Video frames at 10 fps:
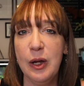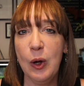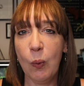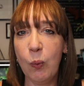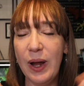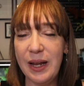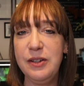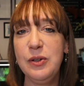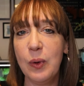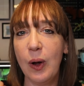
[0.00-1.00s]
when
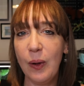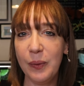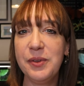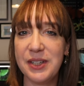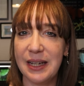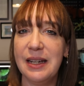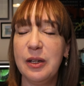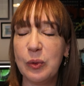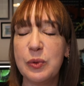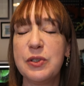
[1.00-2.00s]
you're holding it, it
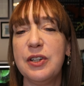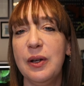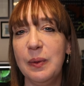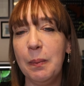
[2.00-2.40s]
also